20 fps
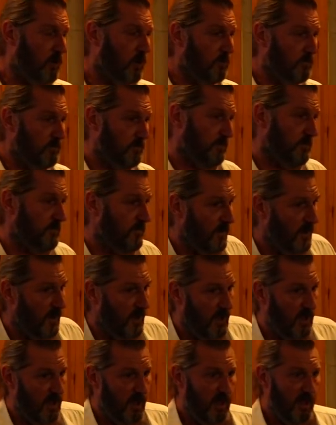done,
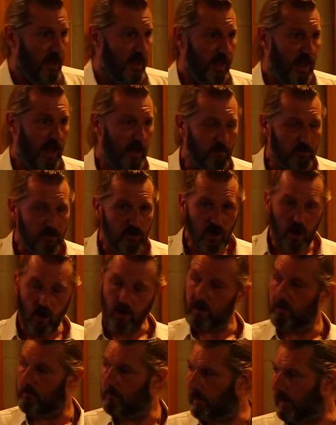it was
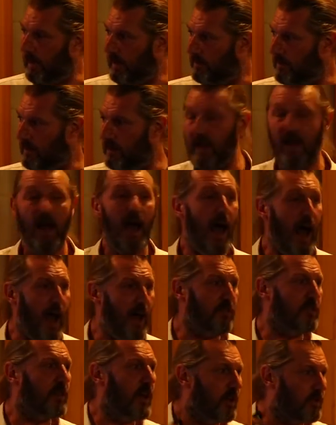not completed,
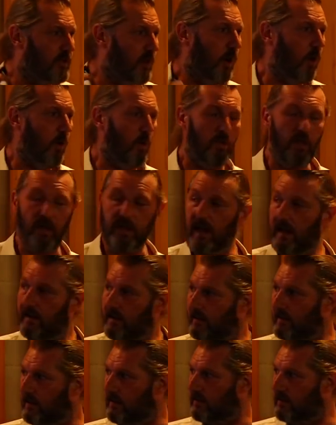and the whole thing ended in